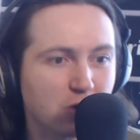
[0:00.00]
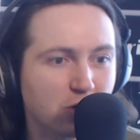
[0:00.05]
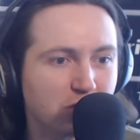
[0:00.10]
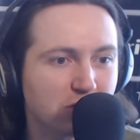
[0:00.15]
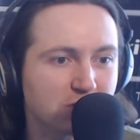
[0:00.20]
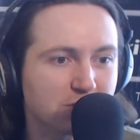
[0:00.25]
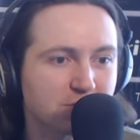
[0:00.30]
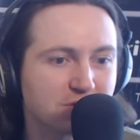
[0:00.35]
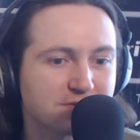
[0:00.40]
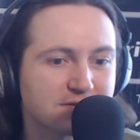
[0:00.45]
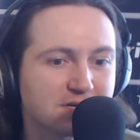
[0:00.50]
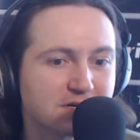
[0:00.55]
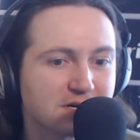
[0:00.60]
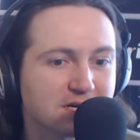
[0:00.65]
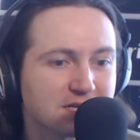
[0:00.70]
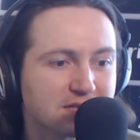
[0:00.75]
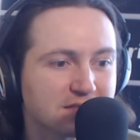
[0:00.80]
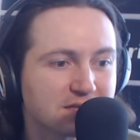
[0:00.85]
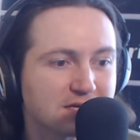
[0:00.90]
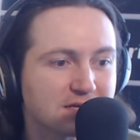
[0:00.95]
horror movie or
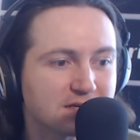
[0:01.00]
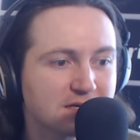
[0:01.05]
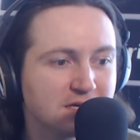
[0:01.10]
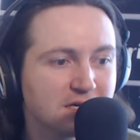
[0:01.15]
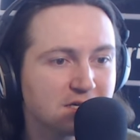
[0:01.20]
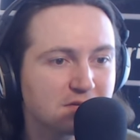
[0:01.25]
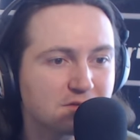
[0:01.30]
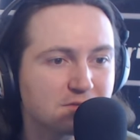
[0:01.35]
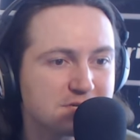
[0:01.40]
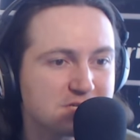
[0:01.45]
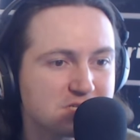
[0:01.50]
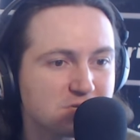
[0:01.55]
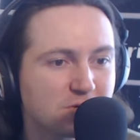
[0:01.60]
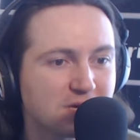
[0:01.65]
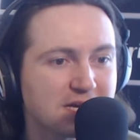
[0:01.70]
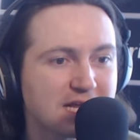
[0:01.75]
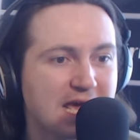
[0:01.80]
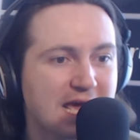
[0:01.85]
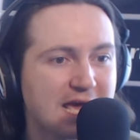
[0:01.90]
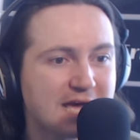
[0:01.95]
anything. The reason why
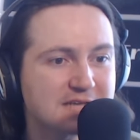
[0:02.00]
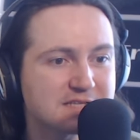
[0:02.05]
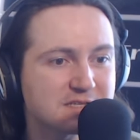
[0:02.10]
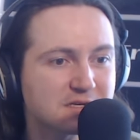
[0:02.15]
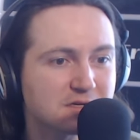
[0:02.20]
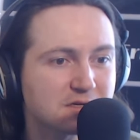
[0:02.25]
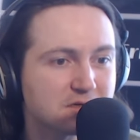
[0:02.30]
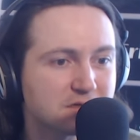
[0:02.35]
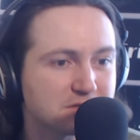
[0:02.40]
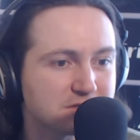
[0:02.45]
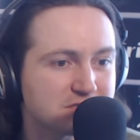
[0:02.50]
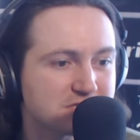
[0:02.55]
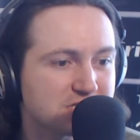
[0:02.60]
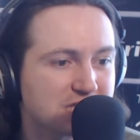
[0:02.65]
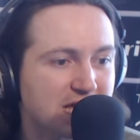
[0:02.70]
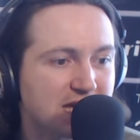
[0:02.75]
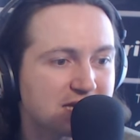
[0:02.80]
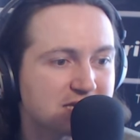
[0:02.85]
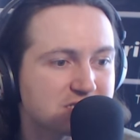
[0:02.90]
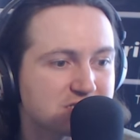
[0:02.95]
it has a cult
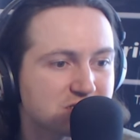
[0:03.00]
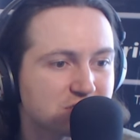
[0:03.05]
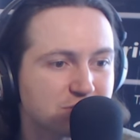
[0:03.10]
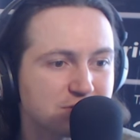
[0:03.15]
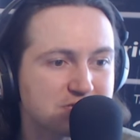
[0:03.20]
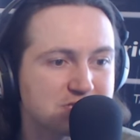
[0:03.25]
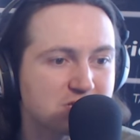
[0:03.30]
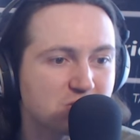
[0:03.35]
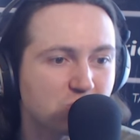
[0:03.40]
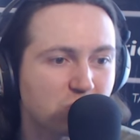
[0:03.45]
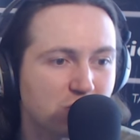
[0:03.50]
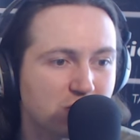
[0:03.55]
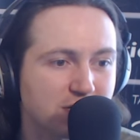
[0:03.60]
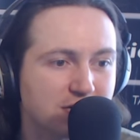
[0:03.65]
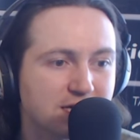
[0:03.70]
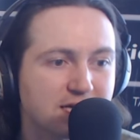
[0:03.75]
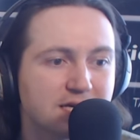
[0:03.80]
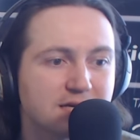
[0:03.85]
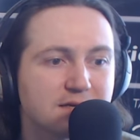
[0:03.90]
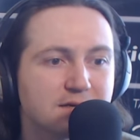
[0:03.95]
status, the reason
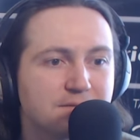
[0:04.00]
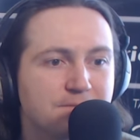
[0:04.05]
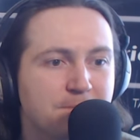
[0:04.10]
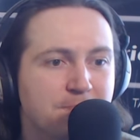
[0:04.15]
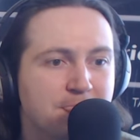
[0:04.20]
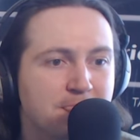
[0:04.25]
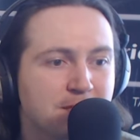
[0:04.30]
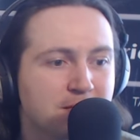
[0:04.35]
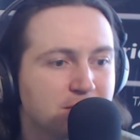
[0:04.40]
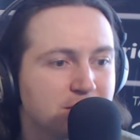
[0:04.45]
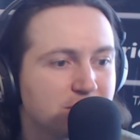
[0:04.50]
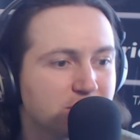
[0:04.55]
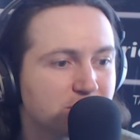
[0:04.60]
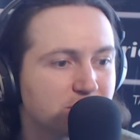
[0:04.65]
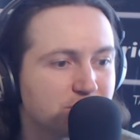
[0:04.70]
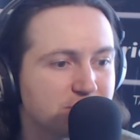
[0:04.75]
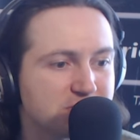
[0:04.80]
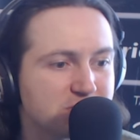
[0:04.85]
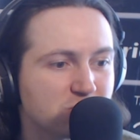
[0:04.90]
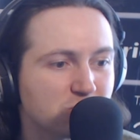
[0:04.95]
why
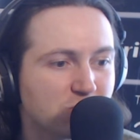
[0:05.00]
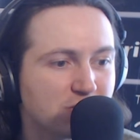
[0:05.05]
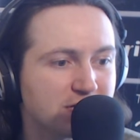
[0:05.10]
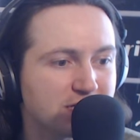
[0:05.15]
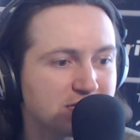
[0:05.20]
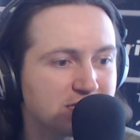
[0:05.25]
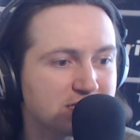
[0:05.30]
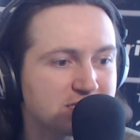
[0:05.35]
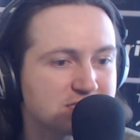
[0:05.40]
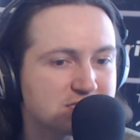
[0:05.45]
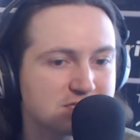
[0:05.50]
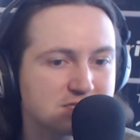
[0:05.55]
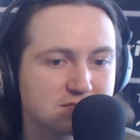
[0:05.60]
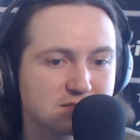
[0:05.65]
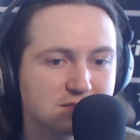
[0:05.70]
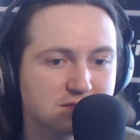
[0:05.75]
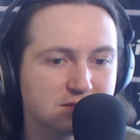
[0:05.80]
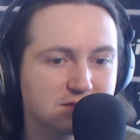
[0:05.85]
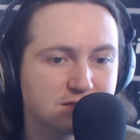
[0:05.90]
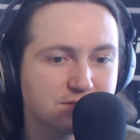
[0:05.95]
it's
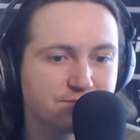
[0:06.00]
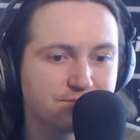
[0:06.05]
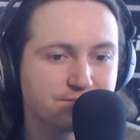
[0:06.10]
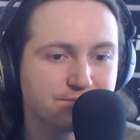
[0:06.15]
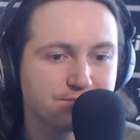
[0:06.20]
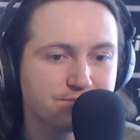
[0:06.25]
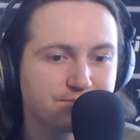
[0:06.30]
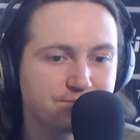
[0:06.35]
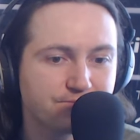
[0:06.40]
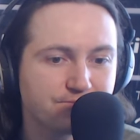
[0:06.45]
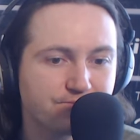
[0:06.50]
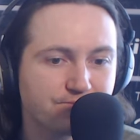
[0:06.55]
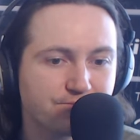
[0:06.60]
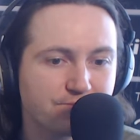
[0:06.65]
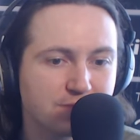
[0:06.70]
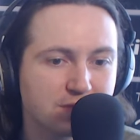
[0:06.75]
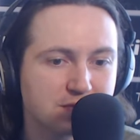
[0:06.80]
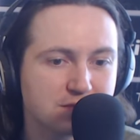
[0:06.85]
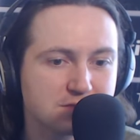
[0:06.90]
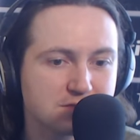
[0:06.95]

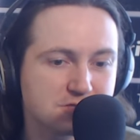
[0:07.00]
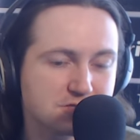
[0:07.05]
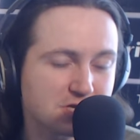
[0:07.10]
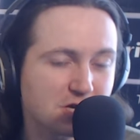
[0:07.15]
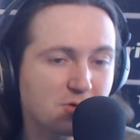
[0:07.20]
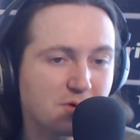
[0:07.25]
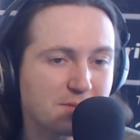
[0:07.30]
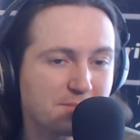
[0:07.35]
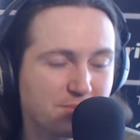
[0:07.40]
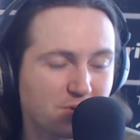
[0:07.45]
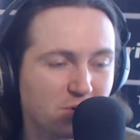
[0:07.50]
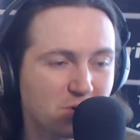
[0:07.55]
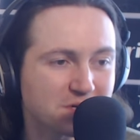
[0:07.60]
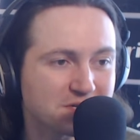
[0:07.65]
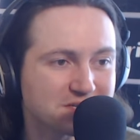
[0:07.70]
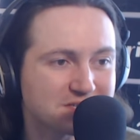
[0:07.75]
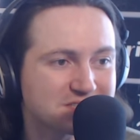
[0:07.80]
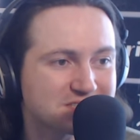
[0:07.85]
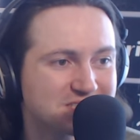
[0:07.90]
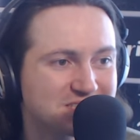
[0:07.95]
so
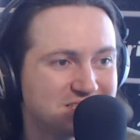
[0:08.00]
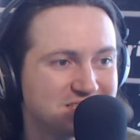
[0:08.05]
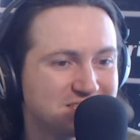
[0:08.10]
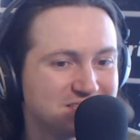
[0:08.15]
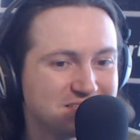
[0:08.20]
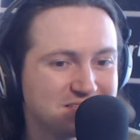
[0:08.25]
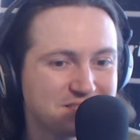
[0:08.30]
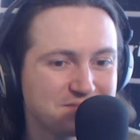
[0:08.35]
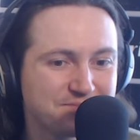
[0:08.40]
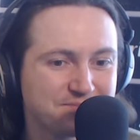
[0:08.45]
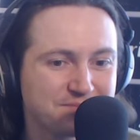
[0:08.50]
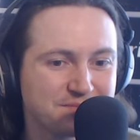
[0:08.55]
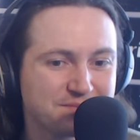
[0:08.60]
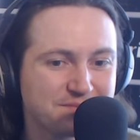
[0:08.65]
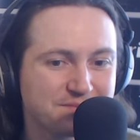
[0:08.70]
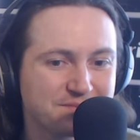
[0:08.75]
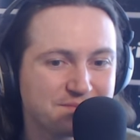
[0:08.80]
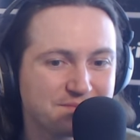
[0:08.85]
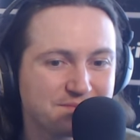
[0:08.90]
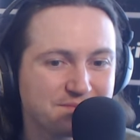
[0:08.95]
important.
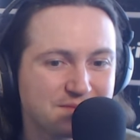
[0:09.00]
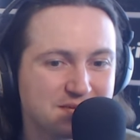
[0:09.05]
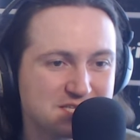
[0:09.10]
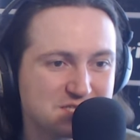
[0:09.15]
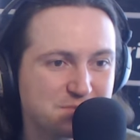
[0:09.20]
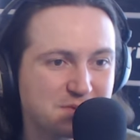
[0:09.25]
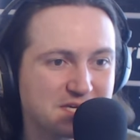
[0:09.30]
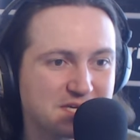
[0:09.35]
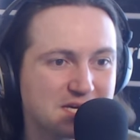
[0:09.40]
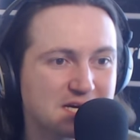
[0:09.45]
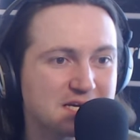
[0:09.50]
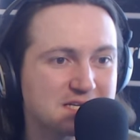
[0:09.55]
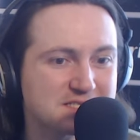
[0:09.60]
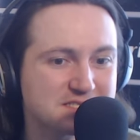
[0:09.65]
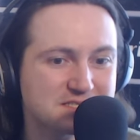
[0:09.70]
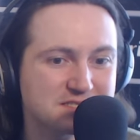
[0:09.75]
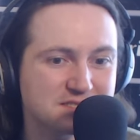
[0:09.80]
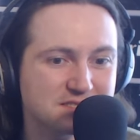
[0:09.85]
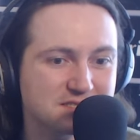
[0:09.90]
Is because